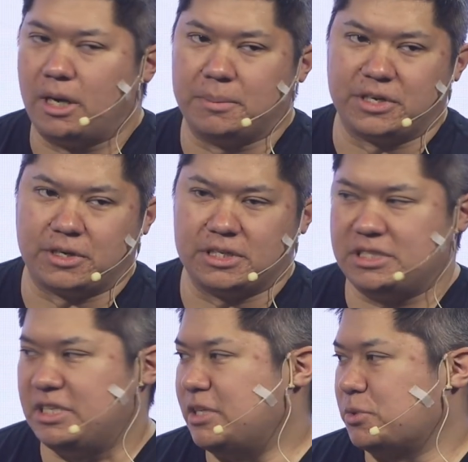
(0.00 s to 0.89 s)
There is
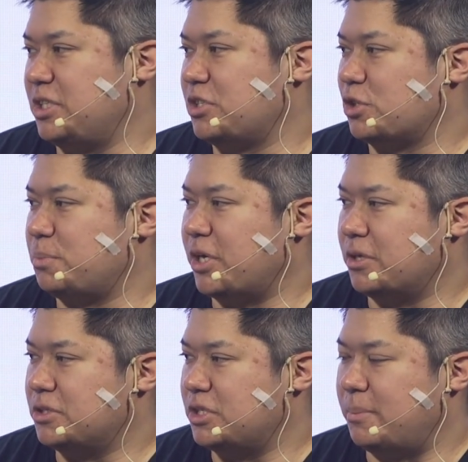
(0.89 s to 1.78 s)
an ETH research
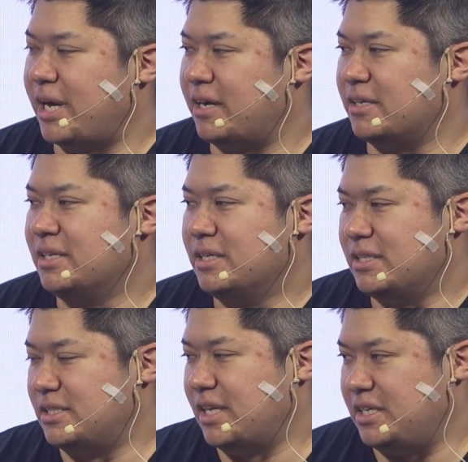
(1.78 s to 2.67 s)
post about
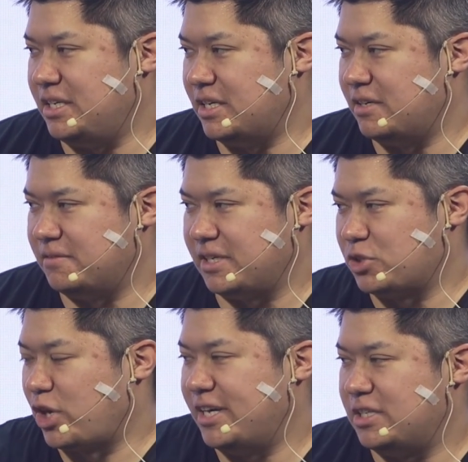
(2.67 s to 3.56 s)
this idea of like
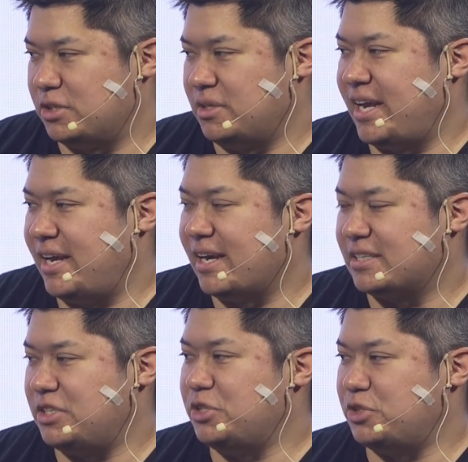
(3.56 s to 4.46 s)
trying to delay
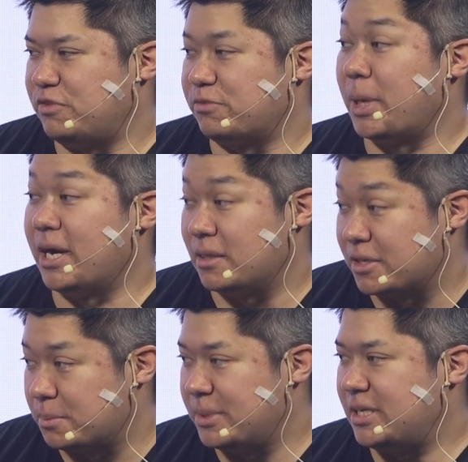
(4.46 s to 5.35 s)
execution by a
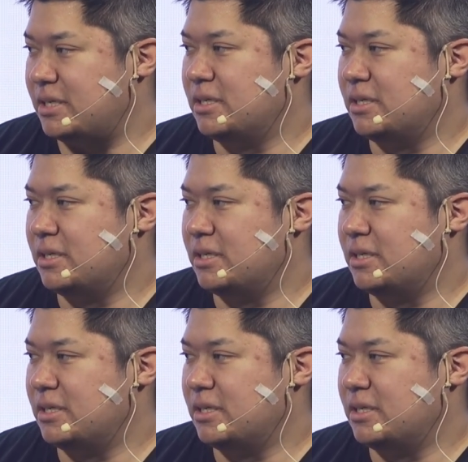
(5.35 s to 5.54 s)
little bit